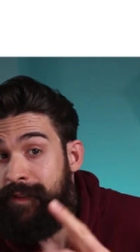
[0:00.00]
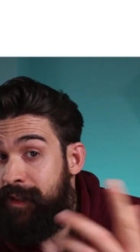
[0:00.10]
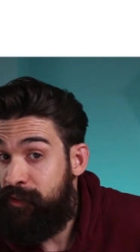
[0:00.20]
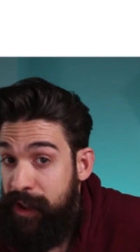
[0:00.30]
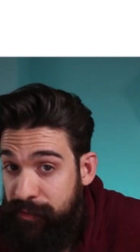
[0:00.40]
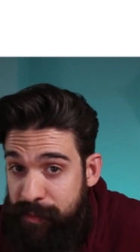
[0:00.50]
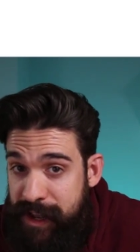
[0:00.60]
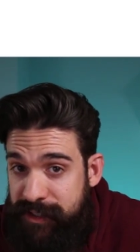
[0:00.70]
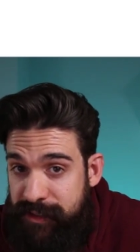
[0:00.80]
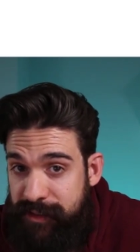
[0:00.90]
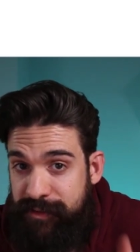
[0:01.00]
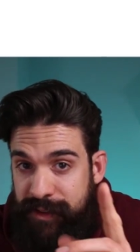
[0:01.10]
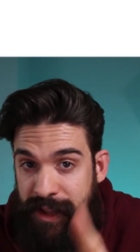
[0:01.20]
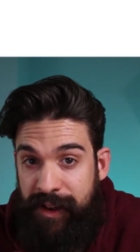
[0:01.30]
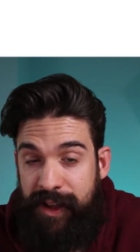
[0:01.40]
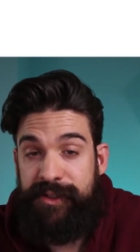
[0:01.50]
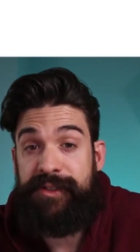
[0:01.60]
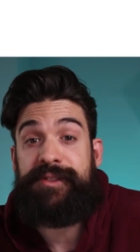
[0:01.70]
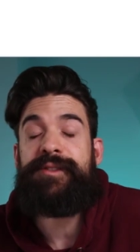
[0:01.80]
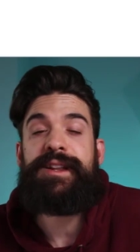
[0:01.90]
the transformation that allows us
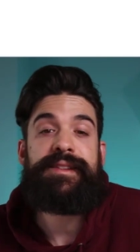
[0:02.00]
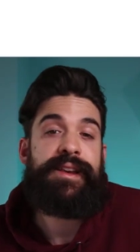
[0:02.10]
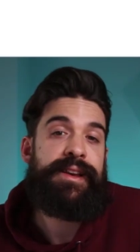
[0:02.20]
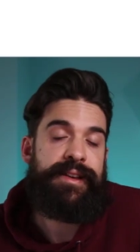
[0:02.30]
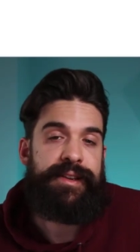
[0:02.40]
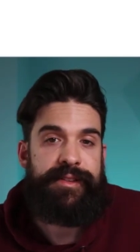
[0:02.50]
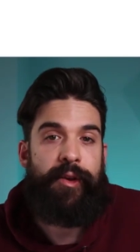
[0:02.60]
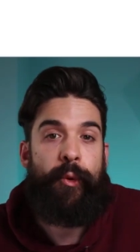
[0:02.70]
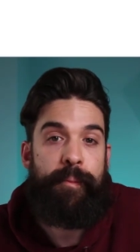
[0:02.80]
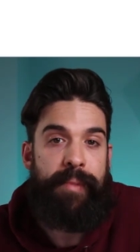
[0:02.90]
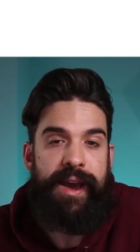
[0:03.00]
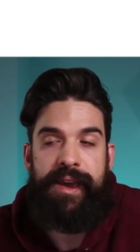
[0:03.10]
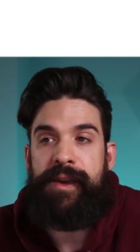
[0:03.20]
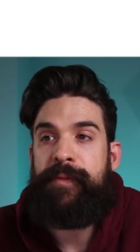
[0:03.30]
to do that is the group by.